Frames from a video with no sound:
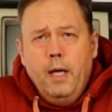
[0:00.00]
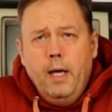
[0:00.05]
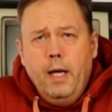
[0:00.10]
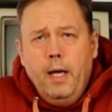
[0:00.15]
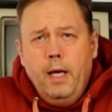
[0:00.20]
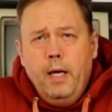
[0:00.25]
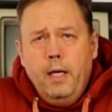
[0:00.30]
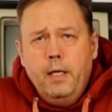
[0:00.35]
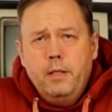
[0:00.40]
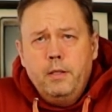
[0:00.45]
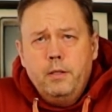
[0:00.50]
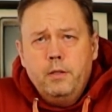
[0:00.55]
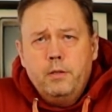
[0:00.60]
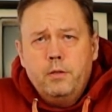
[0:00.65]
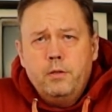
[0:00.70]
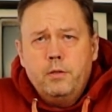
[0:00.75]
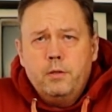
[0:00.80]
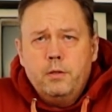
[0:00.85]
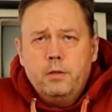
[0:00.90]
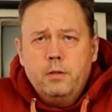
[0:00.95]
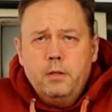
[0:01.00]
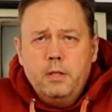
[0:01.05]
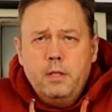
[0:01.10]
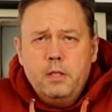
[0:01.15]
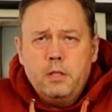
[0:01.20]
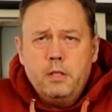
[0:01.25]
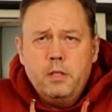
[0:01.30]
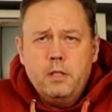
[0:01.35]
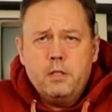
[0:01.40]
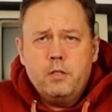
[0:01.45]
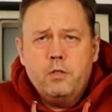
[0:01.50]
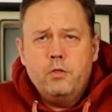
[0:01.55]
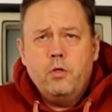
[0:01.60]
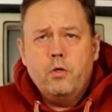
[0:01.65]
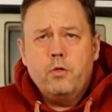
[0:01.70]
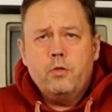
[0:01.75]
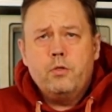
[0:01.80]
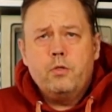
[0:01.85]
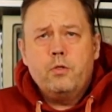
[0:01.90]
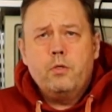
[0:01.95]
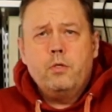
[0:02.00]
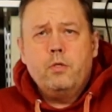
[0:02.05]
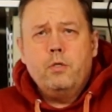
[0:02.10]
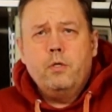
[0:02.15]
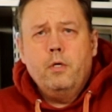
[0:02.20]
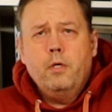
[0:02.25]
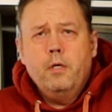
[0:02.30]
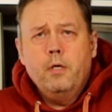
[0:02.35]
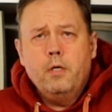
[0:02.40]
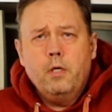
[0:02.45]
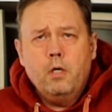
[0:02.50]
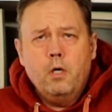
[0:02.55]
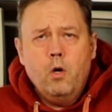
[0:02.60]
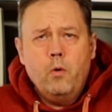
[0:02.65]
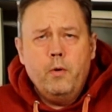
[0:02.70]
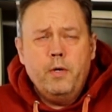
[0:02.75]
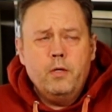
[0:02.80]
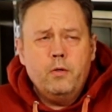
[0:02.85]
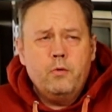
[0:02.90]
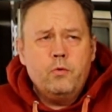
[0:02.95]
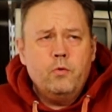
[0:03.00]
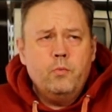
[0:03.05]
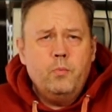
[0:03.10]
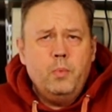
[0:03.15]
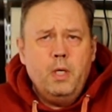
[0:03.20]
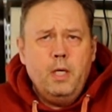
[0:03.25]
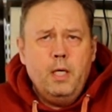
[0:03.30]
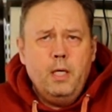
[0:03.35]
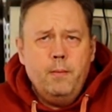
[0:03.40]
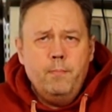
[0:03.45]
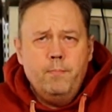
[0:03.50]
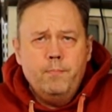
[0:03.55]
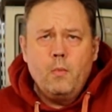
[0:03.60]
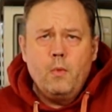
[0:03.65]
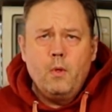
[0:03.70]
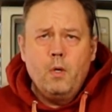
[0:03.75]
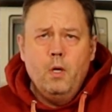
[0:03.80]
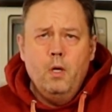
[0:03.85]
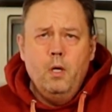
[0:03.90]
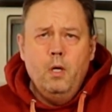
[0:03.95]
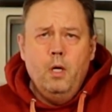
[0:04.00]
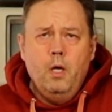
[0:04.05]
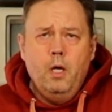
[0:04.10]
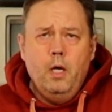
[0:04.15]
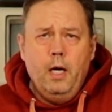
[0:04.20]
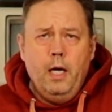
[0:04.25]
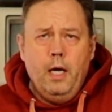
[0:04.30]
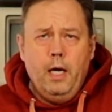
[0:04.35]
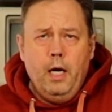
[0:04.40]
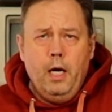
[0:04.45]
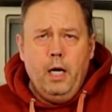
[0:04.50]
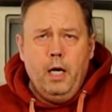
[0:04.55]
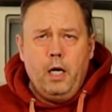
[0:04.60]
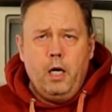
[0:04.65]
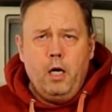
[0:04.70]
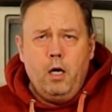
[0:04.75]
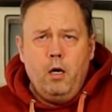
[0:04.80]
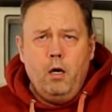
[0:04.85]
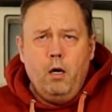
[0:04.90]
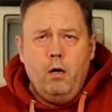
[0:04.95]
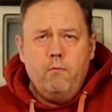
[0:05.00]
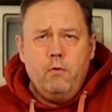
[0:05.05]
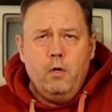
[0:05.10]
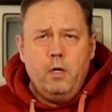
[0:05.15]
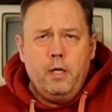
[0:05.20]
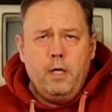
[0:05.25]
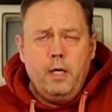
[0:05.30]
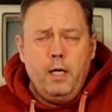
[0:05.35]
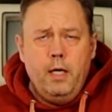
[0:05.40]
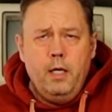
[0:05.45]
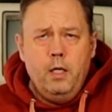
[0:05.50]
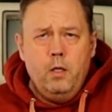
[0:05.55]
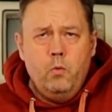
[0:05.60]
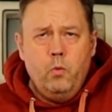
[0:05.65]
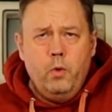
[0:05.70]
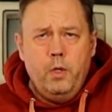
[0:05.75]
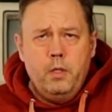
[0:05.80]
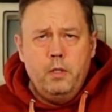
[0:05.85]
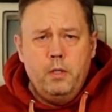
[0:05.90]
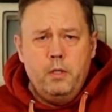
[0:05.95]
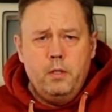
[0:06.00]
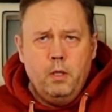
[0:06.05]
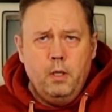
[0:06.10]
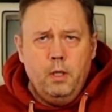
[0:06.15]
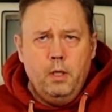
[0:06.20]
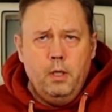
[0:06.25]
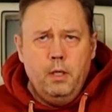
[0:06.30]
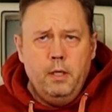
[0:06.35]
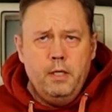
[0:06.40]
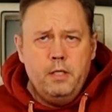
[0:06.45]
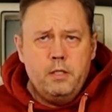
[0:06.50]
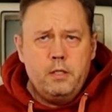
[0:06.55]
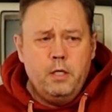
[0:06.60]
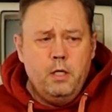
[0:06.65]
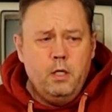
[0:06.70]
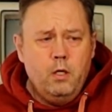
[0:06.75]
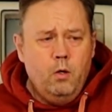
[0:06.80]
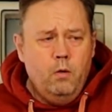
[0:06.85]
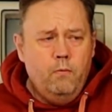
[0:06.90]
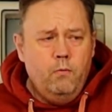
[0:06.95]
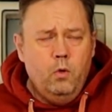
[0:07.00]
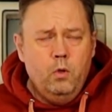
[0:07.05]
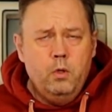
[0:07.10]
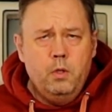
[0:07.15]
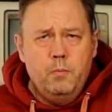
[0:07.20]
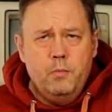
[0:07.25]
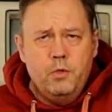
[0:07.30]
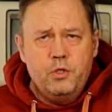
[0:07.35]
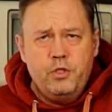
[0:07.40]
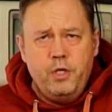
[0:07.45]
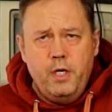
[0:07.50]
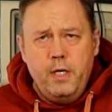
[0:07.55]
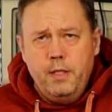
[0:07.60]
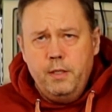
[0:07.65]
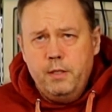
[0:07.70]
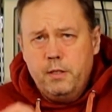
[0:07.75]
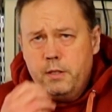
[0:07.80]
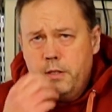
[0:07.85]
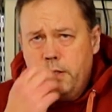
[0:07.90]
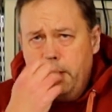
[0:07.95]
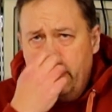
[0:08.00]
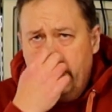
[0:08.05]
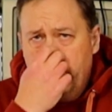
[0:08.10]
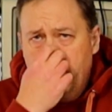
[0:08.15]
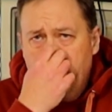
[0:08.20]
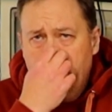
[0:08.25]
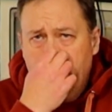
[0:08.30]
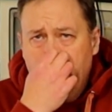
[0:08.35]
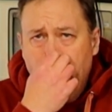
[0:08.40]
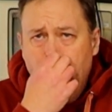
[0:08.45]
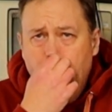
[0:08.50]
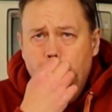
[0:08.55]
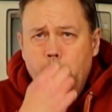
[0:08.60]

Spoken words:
and this is just going to be a cavalcade with a listing of all the machines and